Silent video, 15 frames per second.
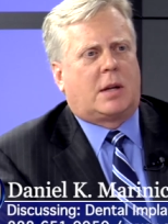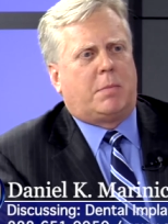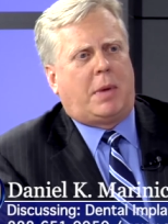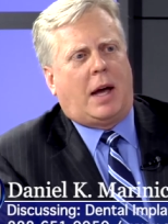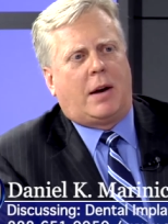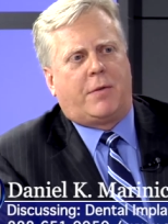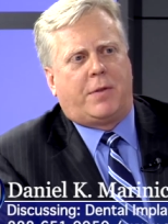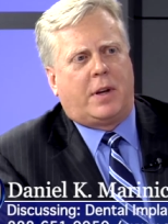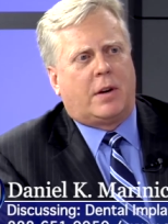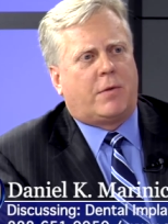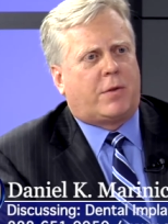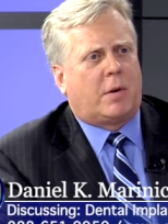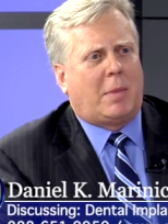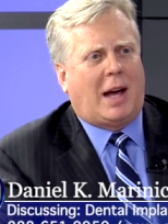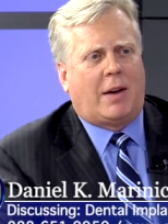can benefit
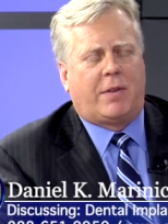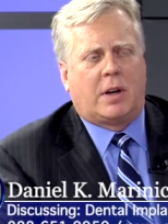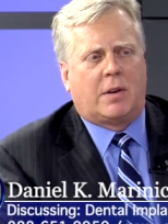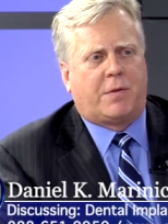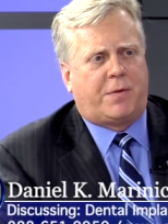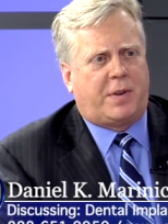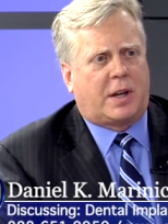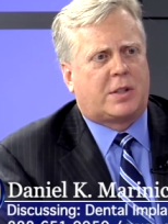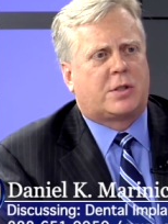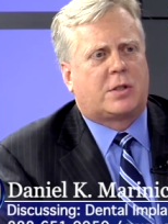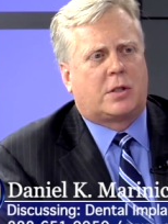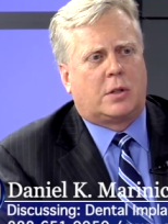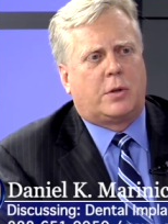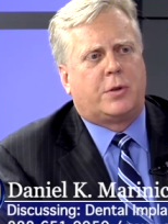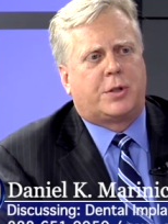from having a fixed
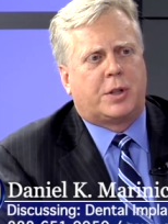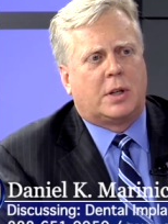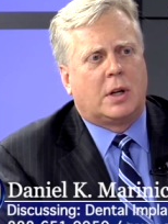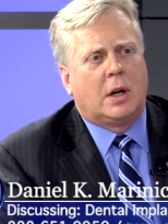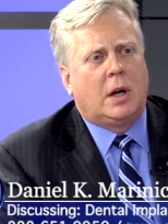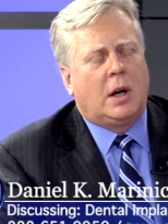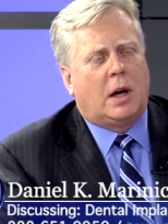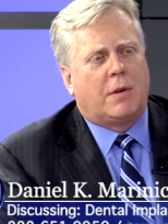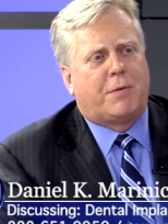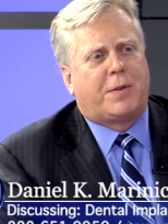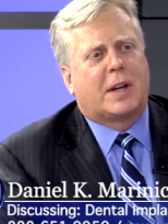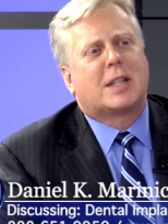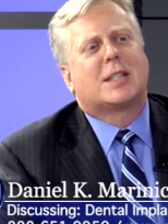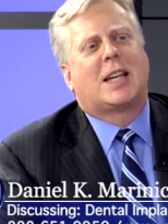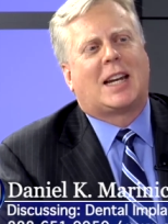solution, a
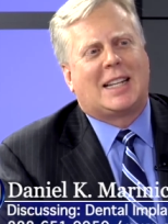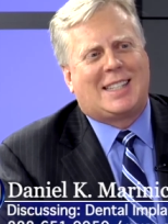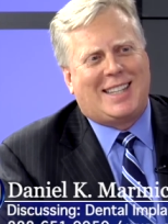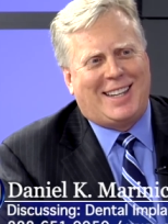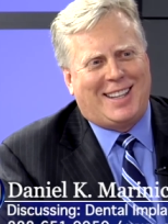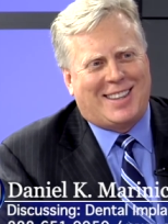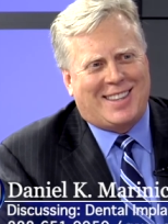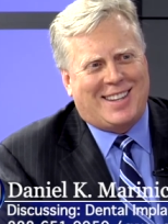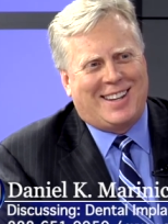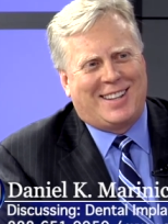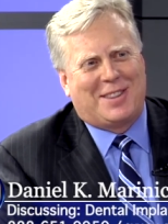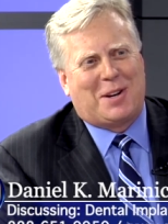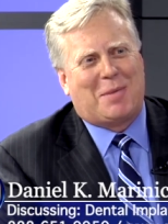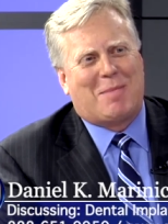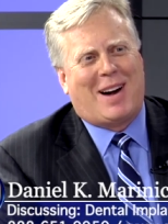fixed set of teeth
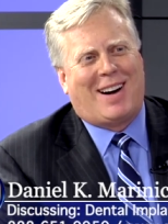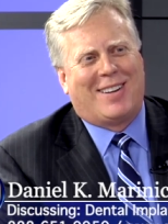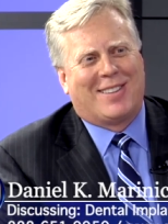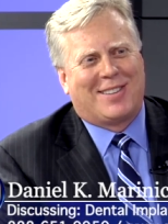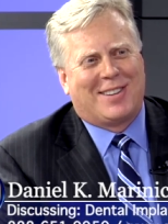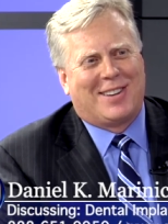in their mouth.